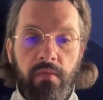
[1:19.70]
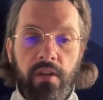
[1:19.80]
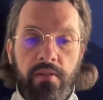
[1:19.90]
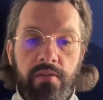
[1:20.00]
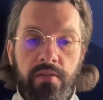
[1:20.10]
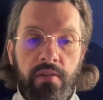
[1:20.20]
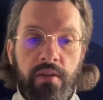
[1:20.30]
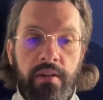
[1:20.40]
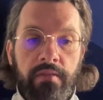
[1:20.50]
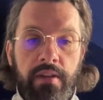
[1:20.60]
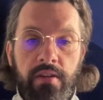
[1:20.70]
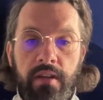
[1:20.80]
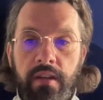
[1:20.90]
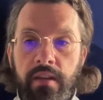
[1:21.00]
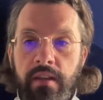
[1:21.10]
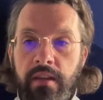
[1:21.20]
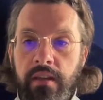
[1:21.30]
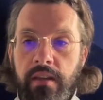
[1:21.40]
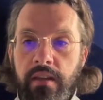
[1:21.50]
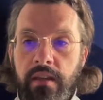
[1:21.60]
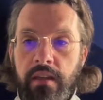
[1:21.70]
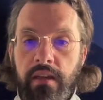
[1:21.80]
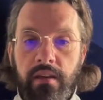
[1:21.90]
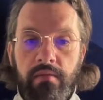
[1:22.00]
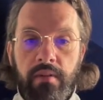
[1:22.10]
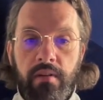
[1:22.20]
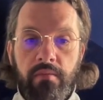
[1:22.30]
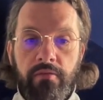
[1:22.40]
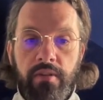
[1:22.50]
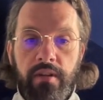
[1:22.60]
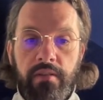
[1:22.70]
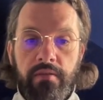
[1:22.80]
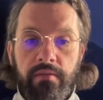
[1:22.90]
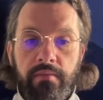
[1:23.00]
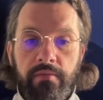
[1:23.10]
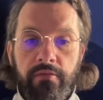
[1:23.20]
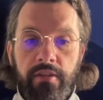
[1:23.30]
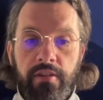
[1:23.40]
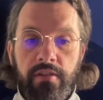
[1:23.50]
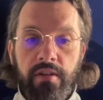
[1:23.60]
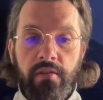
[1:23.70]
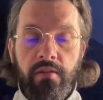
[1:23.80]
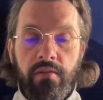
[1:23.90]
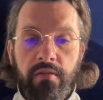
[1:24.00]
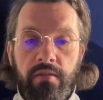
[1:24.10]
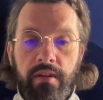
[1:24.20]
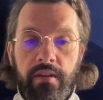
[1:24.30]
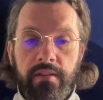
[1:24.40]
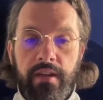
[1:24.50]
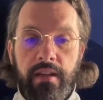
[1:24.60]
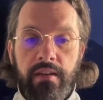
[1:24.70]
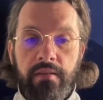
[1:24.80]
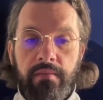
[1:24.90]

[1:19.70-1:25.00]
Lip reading: So eventually it will hopefully finish download in a second,